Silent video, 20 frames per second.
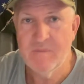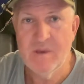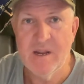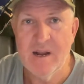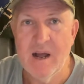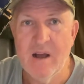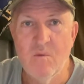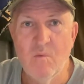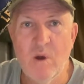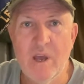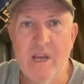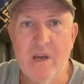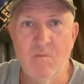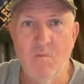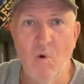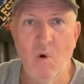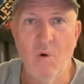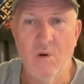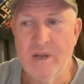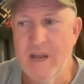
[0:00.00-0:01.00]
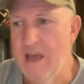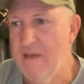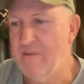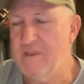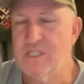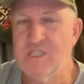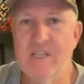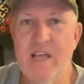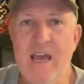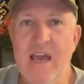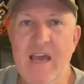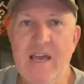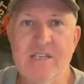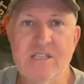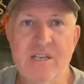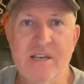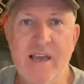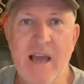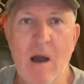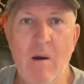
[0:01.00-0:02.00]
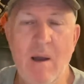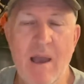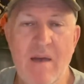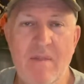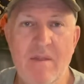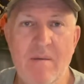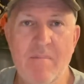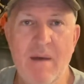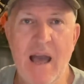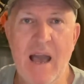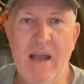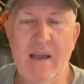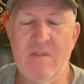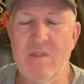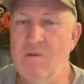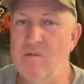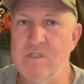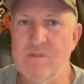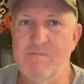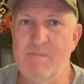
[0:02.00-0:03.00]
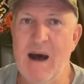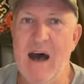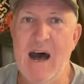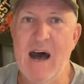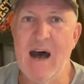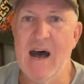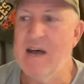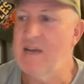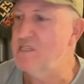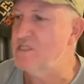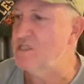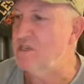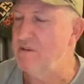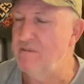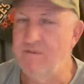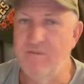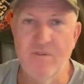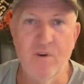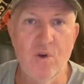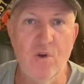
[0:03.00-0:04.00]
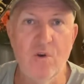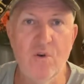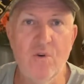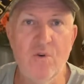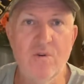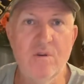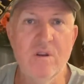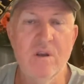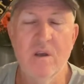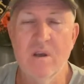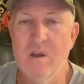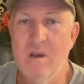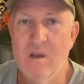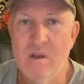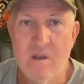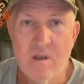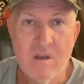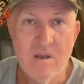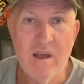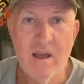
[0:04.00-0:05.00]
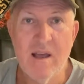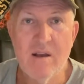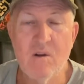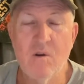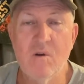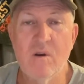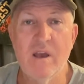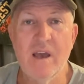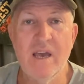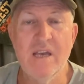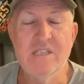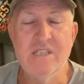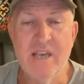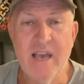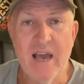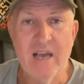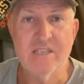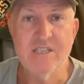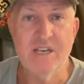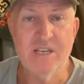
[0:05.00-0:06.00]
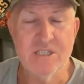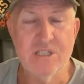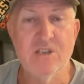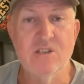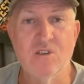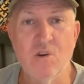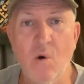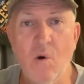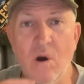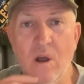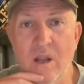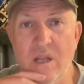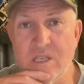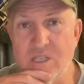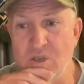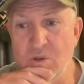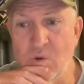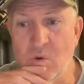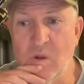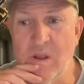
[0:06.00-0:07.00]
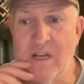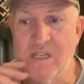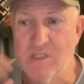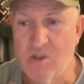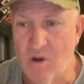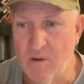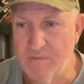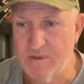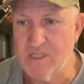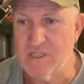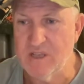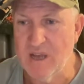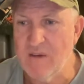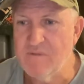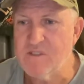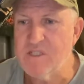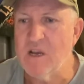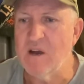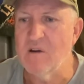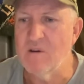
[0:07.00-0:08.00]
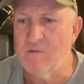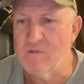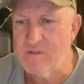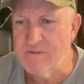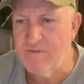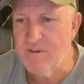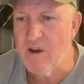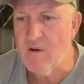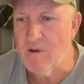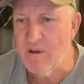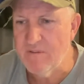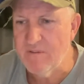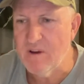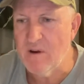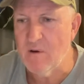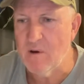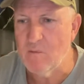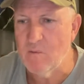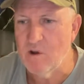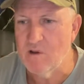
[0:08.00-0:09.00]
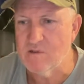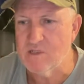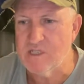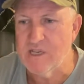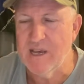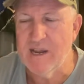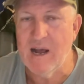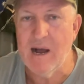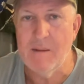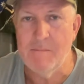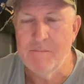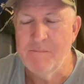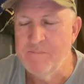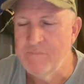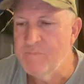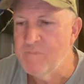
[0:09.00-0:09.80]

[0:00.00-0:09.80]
You know, we could walk down the stairs and go out the back, and there was bars and food, easy access to toilets and all that type of stuff. So it was very, very well set up.